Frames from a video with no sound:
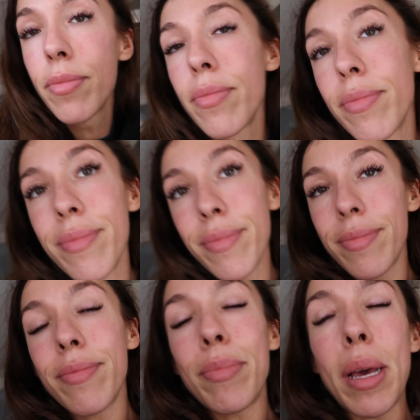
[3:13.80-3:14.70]

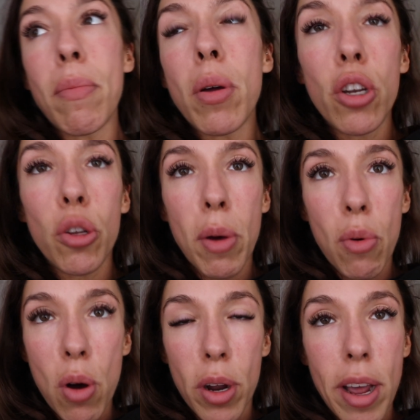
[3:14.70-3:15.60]
But yeah, I'm gonna do my
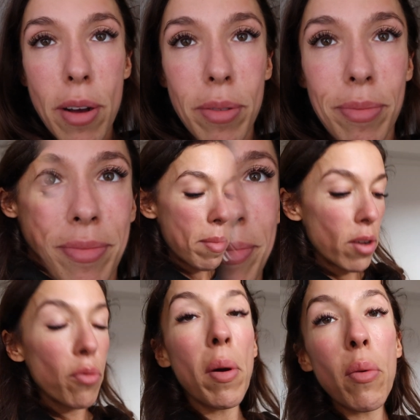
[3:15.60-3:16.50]
walk now. Okay, I'm
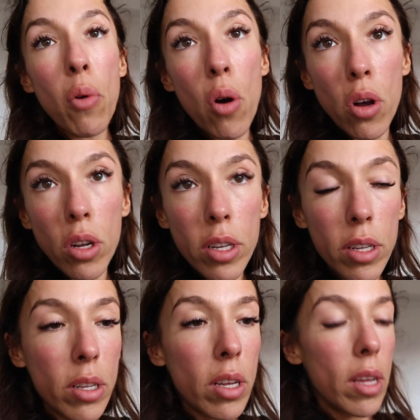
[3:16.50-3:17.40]
back from my walk.
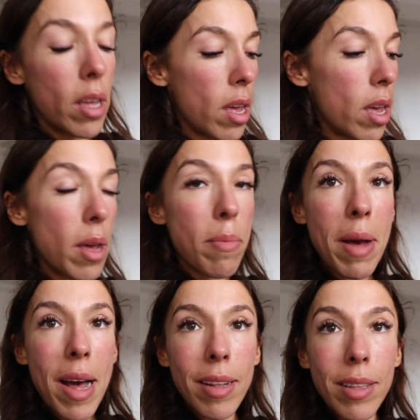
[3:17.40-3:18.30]
Um,
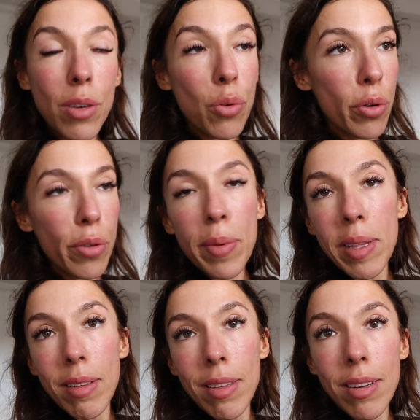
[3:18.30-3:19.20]
and the order of
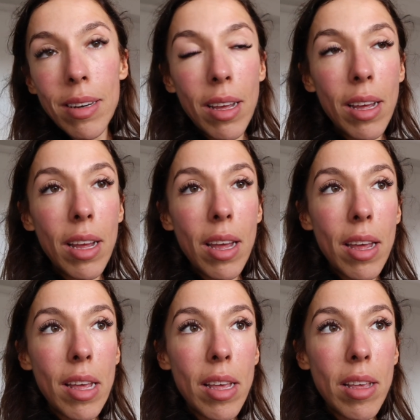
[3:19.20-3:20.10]
business today
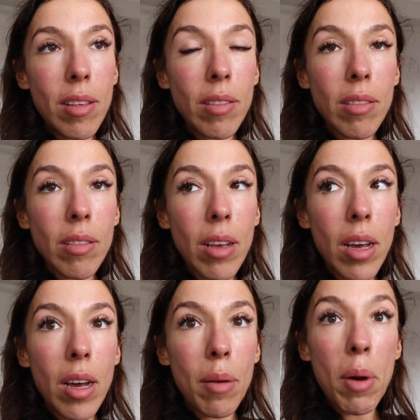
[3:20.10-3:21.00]
is
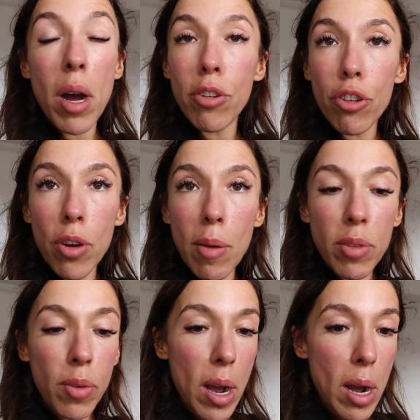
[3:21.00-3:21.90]
um, 100
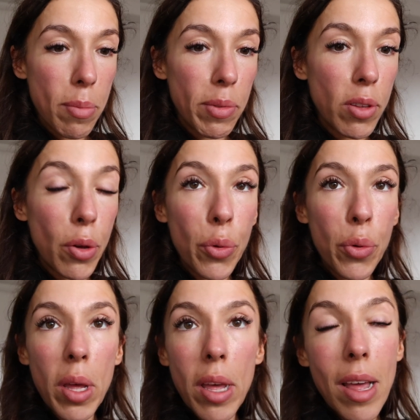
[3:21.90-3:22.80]
grams of carbs,
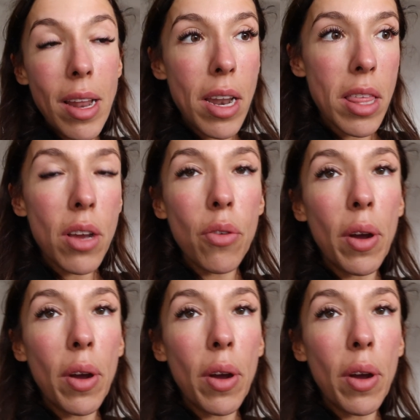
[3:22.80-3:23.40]
so nothing